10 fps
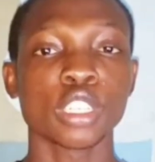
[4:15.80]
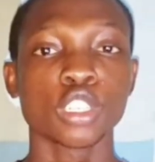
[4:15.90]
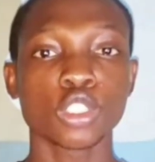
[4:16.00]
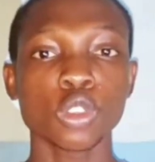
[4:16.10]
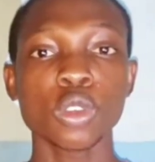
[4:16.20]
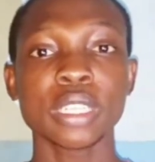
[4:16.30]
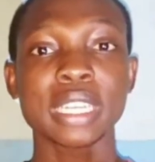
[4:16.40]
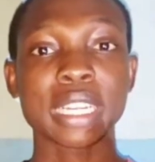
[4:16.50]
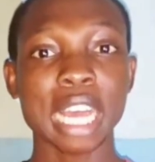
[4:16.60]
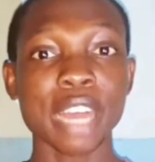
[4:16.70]
so they
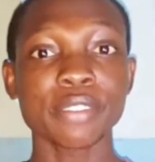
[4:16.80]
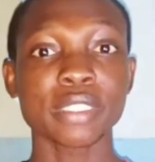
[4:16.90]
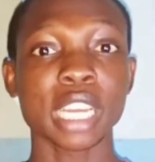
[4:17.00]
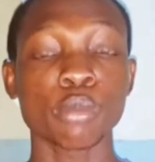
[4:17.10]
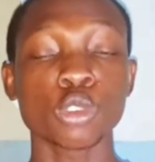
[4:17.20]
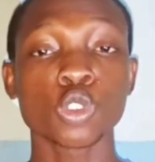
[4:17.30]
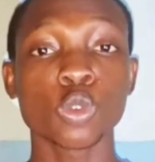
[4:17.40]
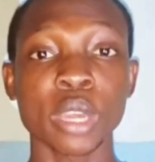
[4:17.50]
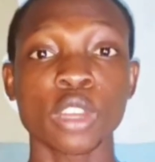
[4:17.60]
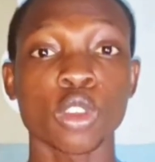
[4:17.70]
can have time to
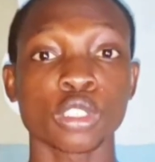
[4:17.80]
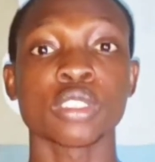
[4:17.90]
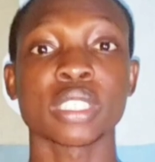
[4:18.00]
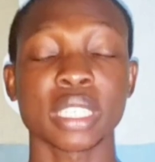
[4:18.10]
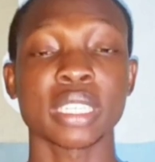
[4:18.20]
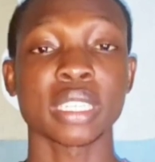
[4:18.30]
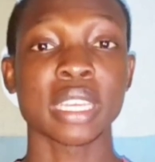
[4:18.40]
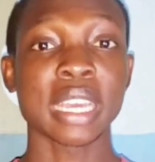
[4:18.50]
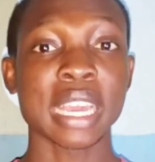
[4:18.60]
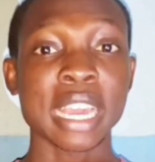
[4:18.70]
work on your skin
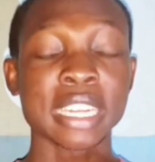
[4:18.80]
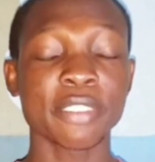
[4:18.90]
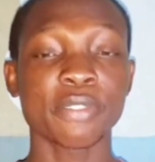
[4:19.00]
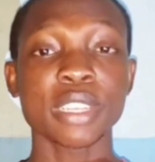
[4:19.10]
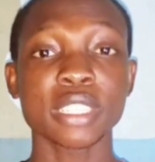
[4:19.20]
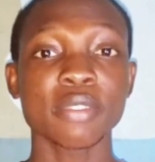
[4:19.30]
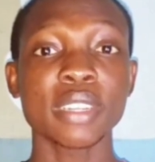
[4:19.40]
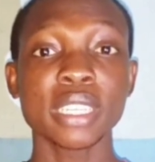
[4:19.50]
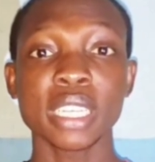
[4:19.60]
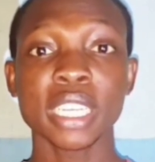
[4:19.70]
and
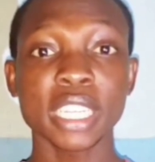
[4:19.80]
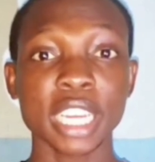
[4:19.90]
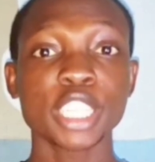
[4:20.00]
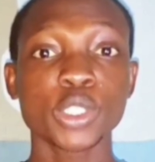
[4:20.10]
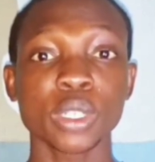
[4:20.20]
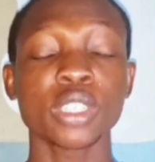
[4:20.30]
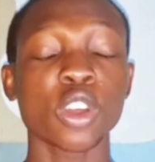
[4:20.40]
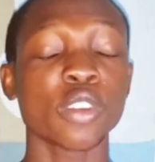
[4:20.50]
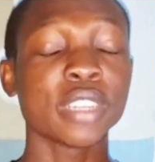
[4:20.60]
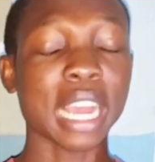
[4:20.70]
effectively get rid
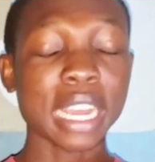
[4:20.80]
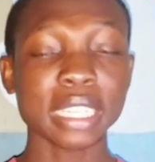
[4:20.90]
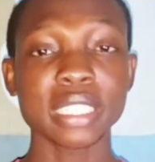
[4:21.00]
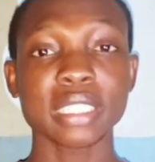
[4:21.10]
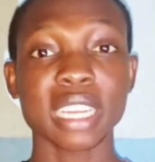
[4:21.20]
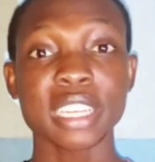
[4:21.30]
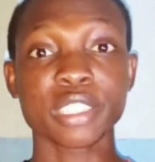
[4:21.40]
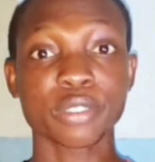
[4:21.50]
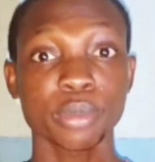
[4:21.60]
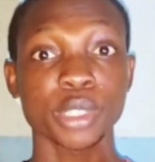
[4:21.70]
of the acne scars
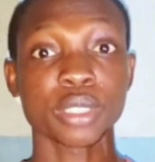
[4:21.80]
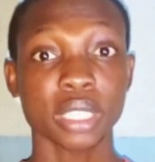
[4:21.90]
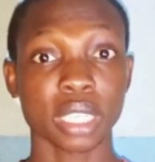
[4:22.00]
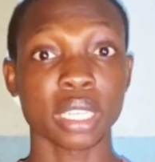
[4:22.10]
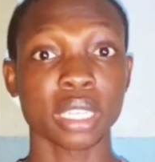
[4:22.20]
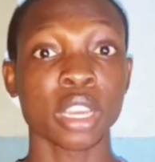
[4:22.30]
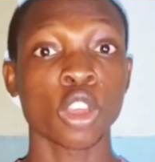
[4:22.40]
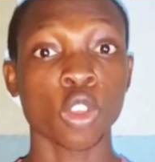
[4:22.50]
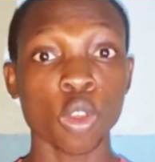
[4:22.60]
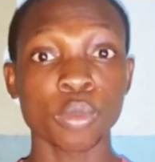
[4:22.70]
from your skin
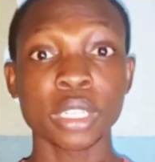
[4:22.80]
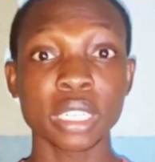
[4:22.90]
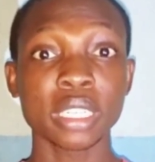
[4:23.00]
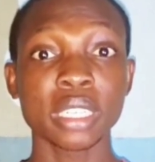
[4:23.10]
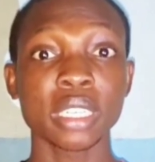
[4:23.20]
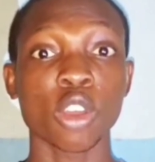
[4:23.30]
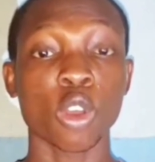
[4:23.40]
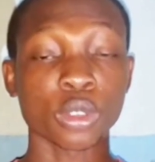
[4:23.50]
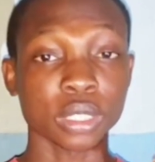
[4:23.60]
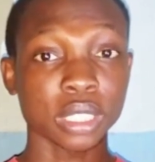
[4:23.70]
completely
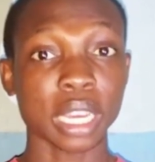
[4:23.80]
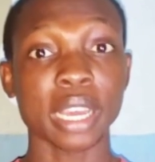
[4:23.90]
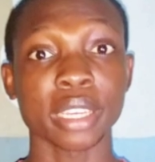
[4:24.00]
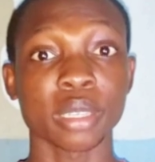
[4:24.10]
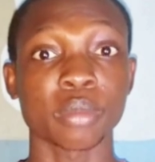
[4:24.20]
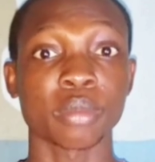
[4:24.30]
on time.